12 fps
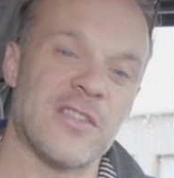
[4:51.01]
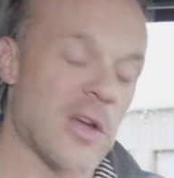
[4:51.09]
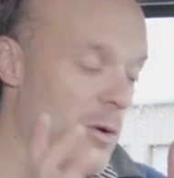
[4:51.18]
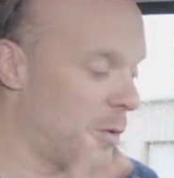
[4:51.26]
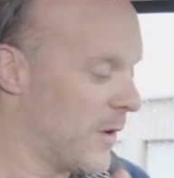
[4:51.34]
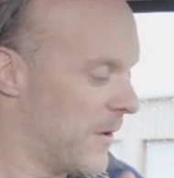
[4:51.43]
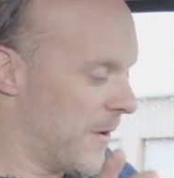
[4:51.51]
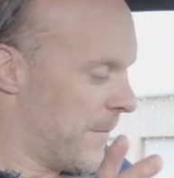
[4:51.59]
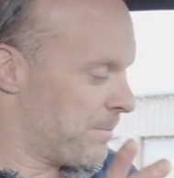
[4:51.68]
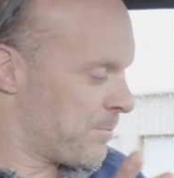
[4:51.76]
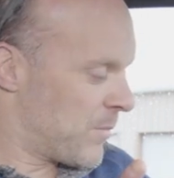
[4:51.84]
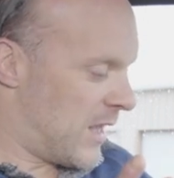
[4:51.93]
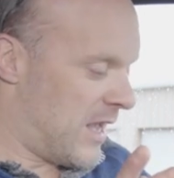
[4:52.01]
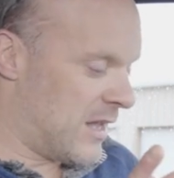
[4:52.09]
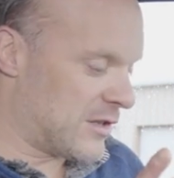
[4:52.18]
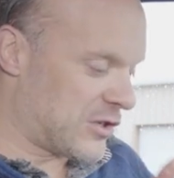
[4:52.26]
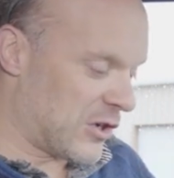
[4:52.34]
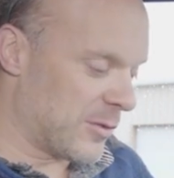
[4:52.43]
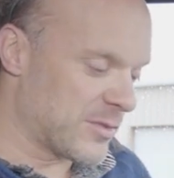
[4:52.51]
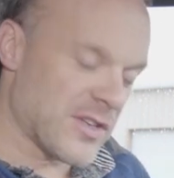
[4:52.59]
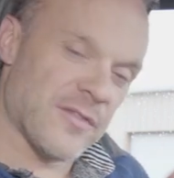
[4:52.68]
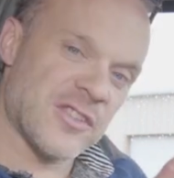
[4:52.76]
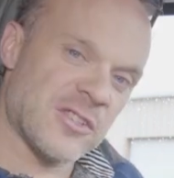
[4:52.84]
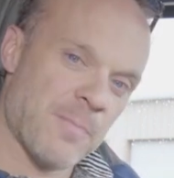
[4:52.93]
So in terms
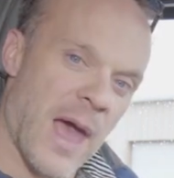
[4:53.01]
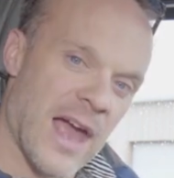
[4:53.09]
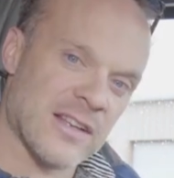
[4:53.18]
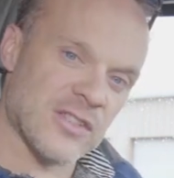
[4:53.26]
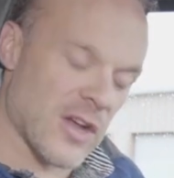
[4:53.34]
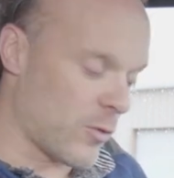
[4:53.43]
of specs